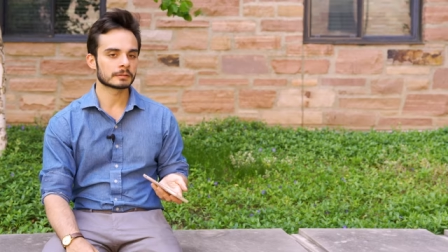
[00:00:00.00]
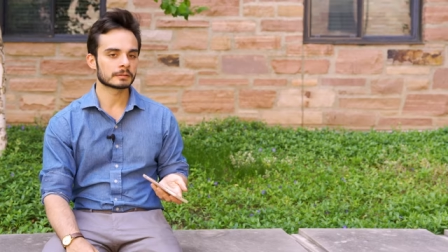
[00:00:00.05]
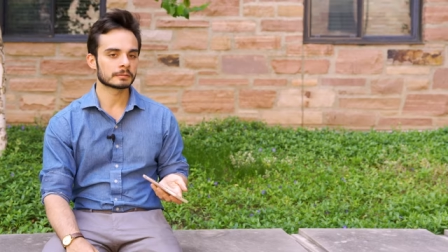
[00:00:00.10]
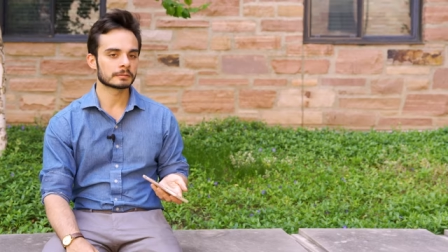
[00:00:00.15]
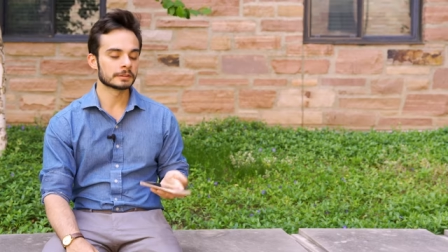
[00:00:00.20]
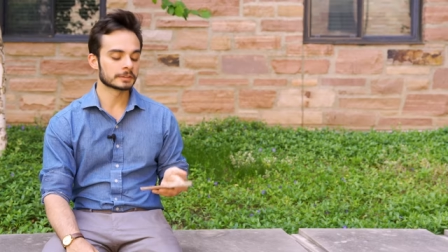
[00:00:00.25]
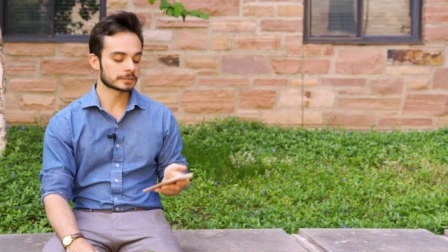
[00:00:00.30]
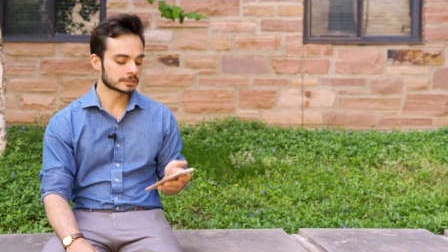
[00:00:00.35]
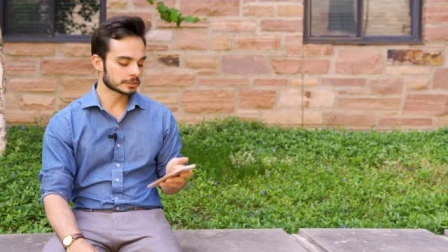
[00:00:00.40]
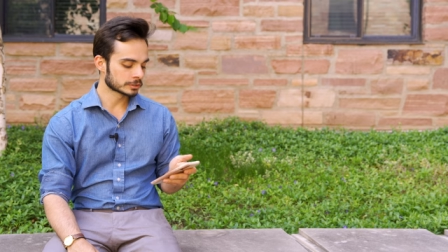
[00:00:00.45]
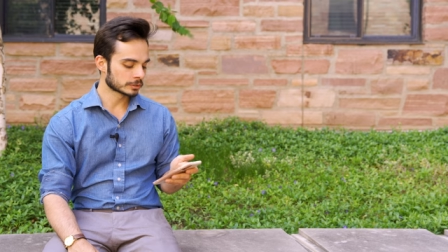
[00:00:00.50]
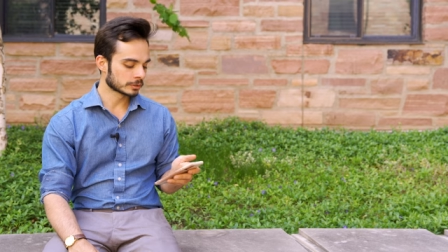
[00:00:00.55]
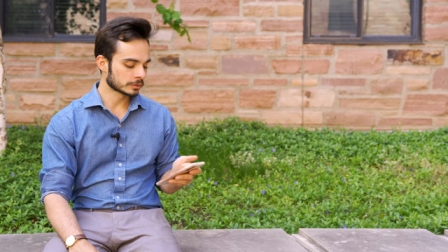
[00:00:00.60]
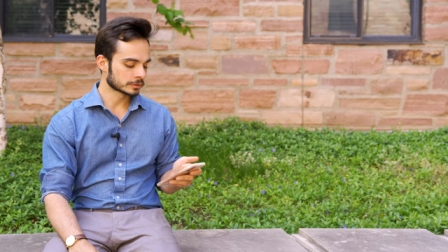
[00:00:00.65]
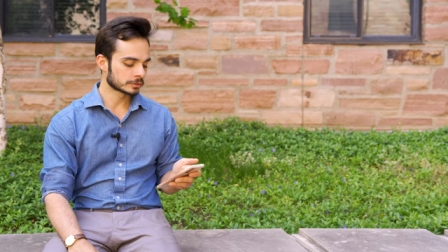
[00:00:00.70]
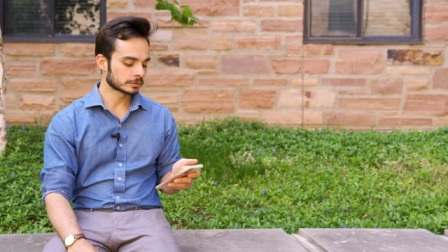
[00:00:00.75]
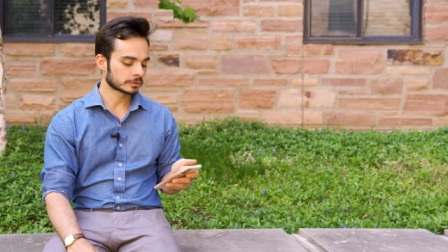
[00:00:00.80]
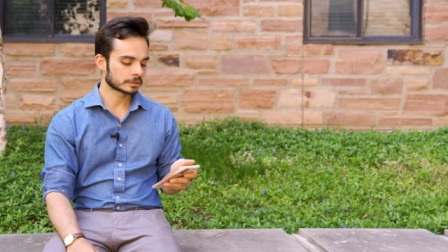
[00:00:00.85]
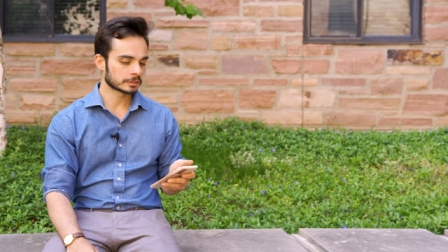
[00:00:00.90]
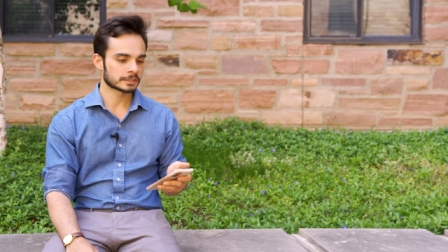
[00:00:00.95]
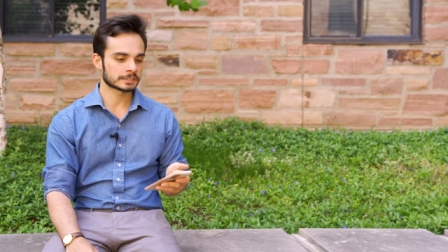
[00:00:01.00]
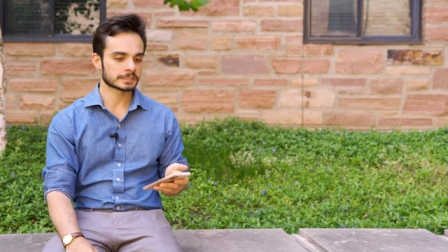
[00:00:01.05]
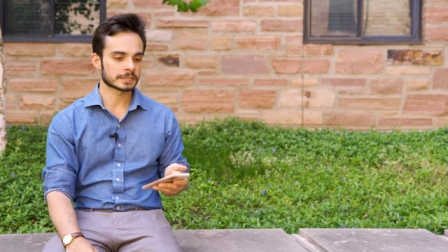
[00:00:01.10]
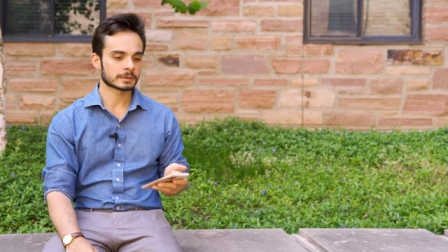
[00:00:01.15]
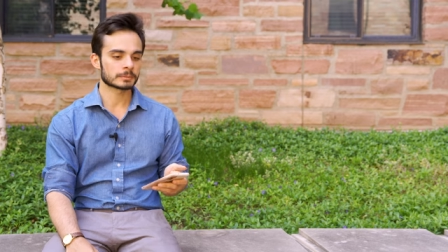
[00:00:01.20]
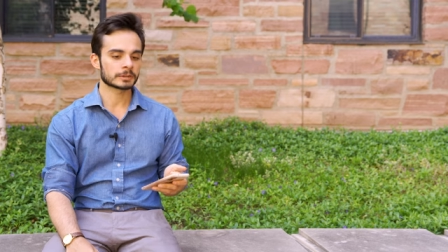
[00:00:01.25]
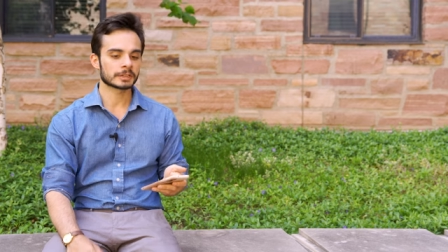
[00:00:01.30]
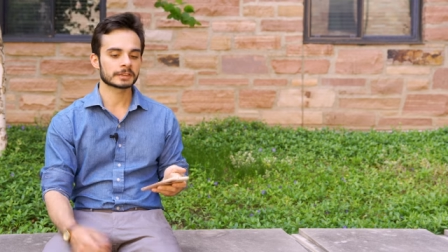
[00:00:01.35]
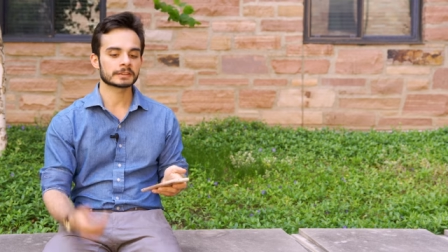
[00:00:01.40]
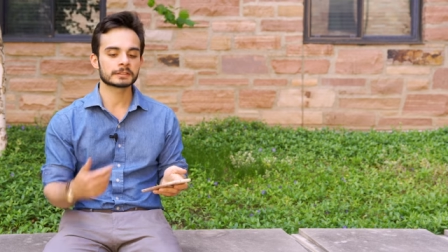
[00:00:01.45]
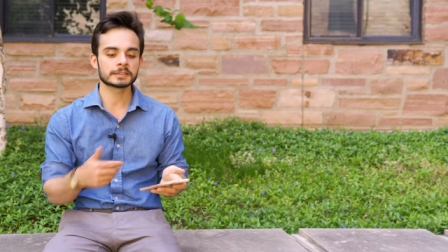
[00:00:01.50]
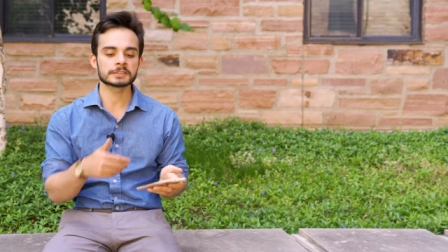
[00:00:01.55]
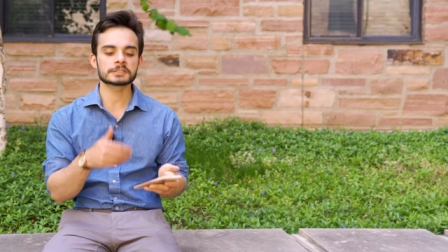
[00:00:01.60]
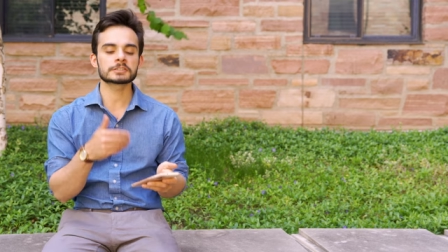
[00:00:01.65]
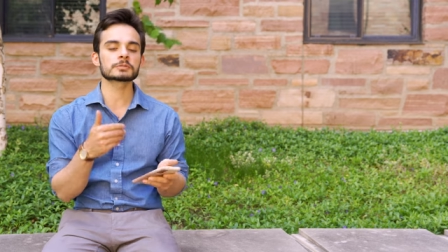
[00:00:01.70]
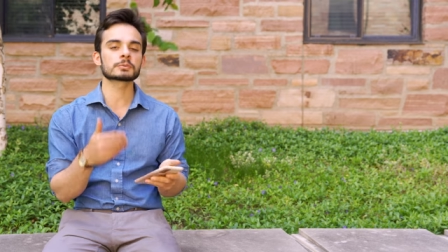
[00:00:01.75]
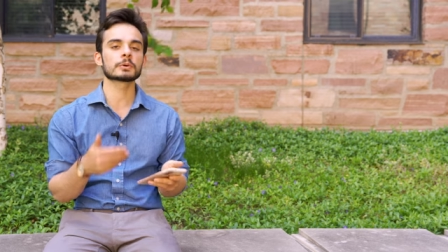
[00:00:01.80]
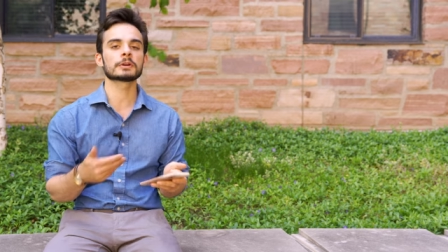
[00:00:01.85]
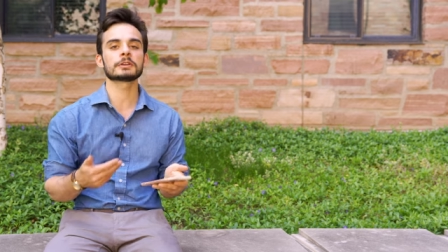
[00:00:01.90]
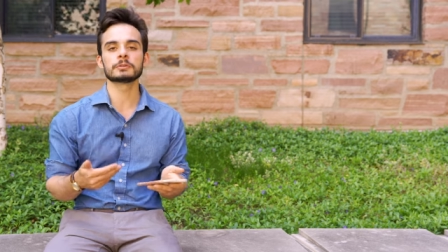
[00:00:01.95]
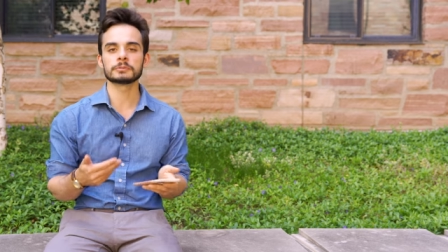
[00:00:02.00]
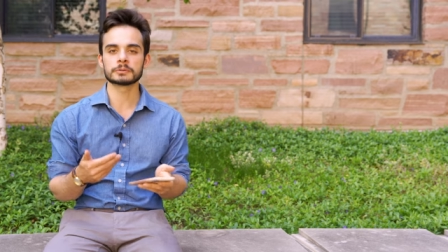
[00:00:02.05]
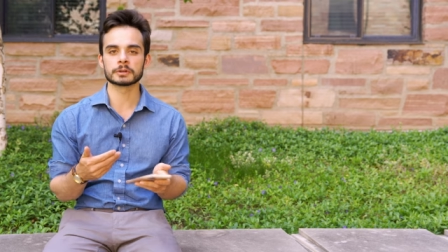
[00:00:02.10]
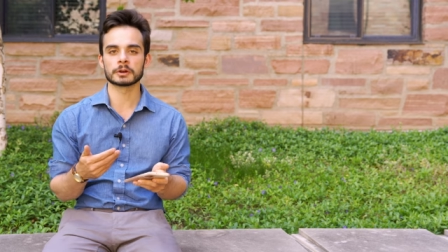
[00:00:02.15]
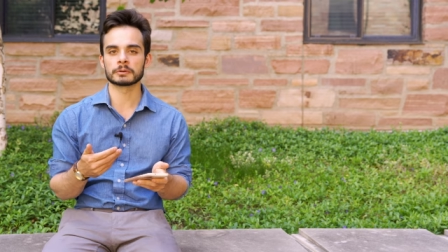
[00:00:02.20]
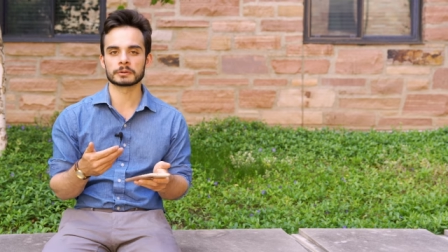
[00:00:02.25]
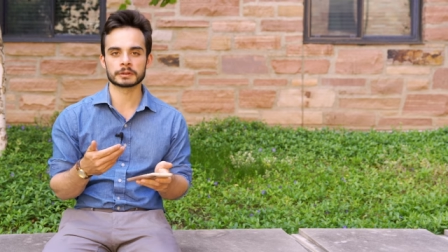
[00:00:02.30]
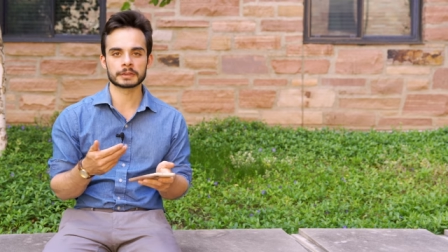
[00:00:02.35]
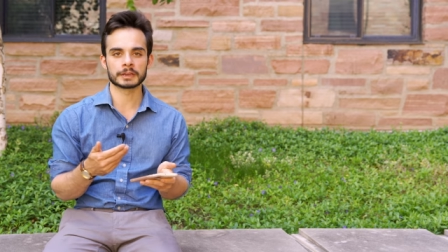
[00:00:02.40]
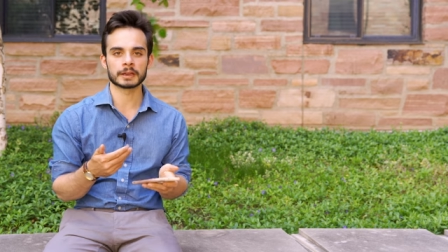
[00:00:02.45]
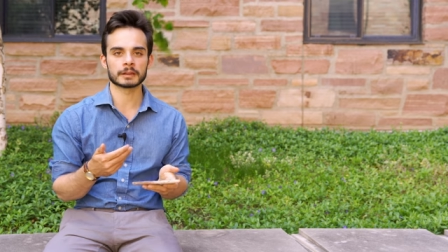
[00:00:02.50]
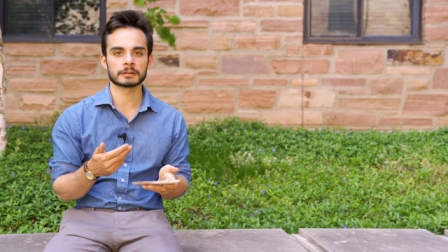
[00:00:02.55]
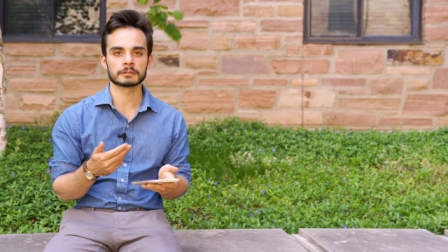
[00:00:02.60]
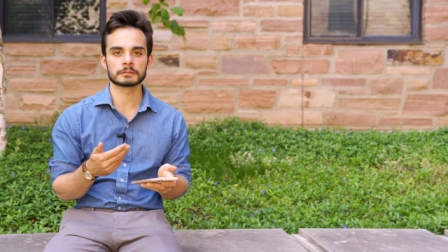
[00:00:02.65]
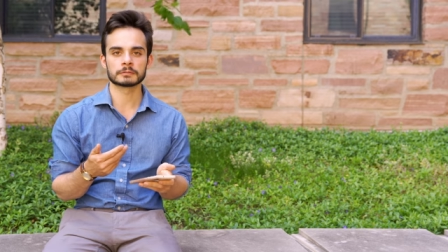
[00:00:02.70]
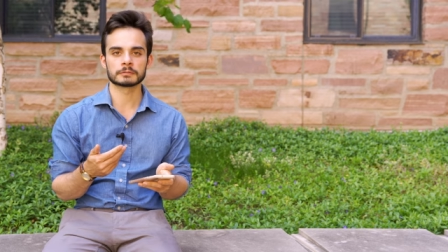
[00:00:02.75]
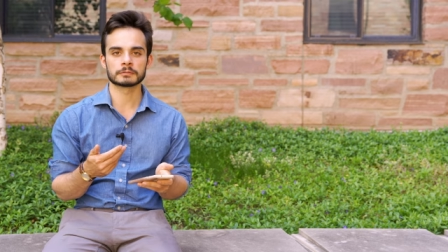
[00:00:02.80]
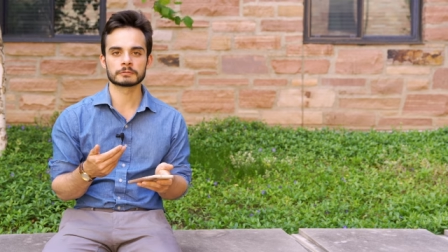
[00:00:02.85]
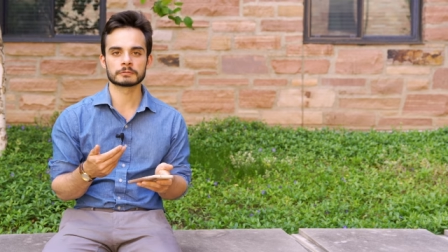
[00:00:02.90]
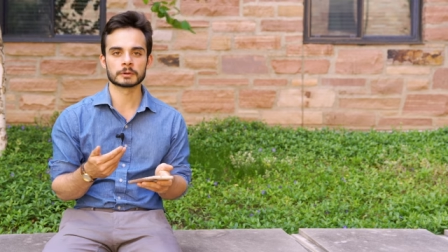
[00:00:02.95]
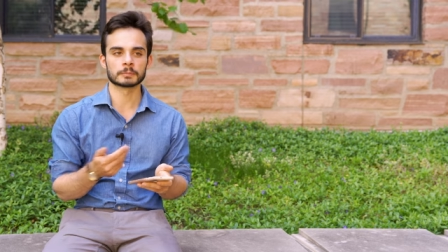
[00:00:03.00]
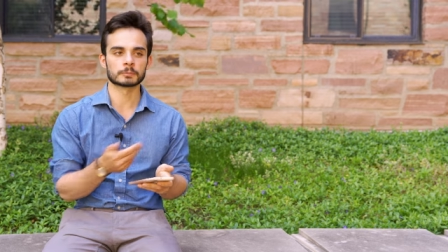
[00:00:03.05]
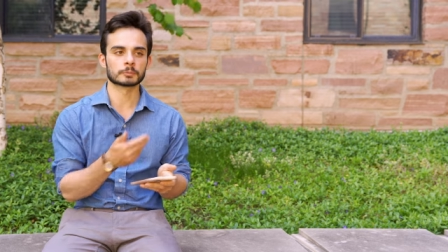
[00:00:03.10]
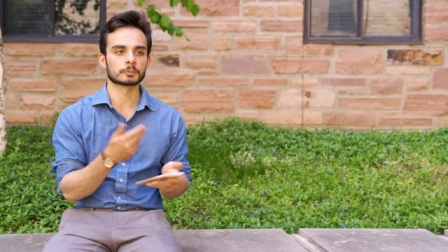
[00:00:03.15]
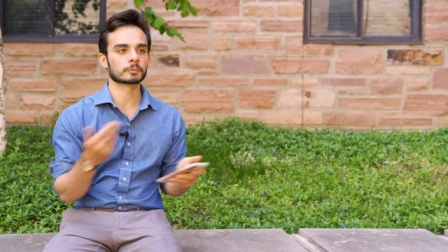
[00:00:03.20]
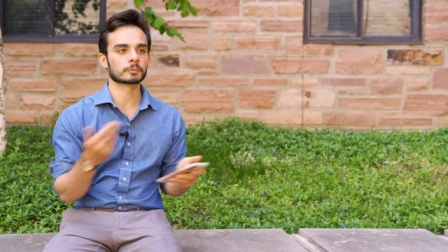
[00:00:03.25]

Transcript: this is also a good example. Like this is what you don't get from